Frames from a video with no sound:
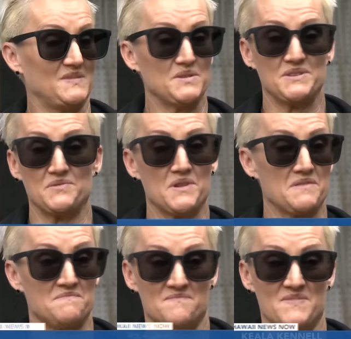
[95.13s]
losing one
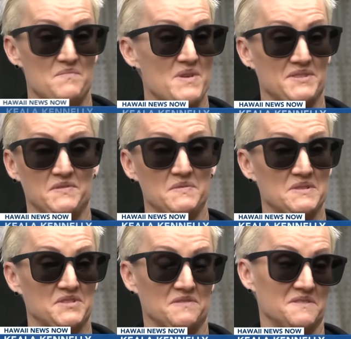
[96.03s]
of the best female
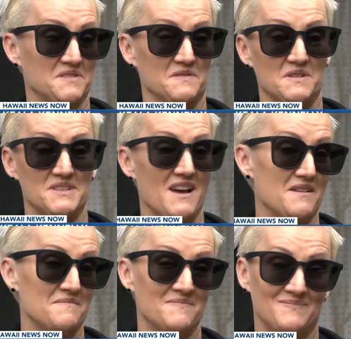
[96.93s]
surfers of all time.